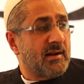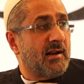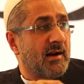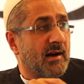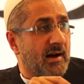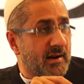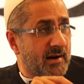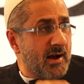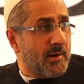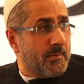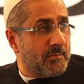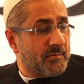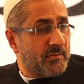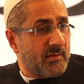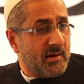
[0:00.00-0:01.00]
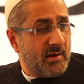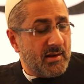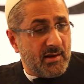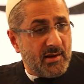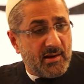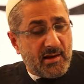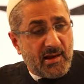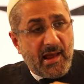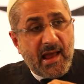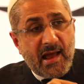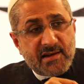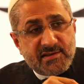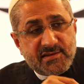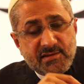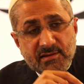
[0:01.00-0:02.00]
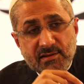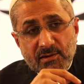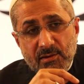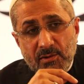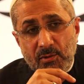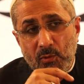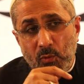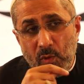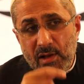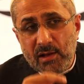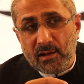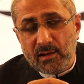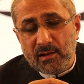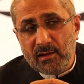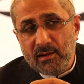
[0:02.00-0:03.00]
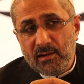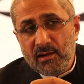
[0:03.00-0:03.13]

haram at will,